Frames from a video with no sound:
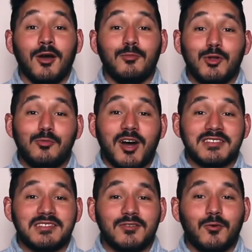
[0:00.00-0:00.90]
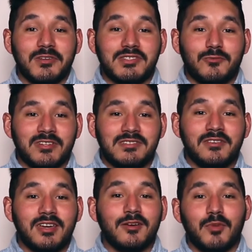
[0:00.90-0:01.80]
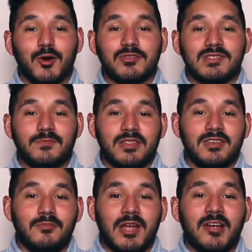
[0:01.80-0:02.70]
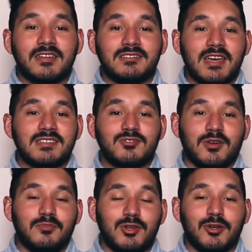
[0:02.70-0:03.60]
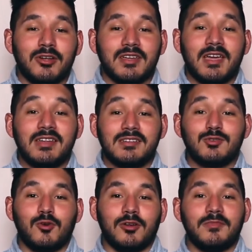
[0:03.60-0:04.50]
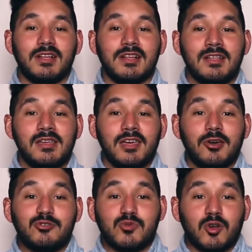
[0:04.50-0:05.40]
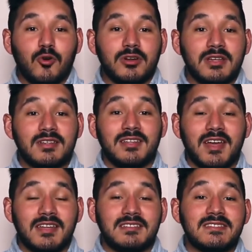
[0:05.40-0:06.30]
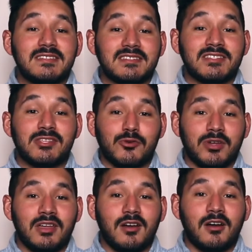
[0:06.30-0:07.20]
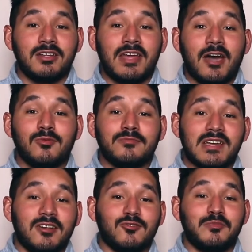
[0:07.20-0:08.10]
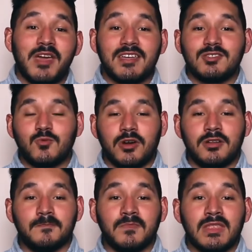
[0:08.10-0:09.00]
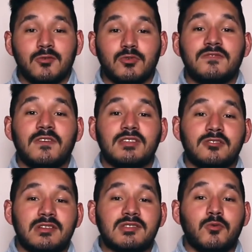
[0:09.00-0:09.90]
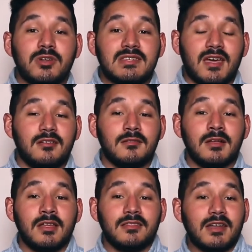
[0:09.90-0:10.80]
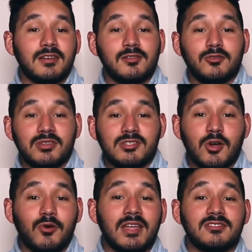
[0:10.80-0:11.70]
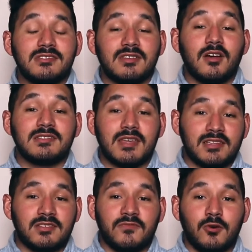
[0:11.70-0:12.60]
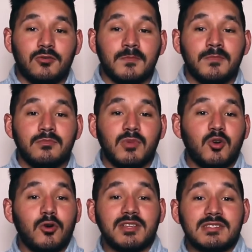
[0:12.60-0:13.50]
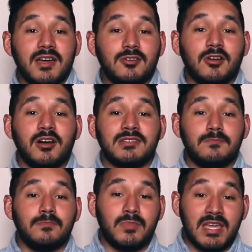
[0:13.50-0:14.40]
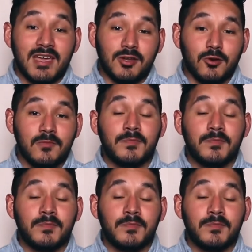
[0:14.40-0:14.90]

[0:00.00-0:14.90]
Blue Bossa was originally composed by the American jazz trumpeter Kenny Dorham. It was recorded in 1963 on an album titled Page One, which featured his quintet that included Joe Henderson on saxophone, McCoy Tyner on piano,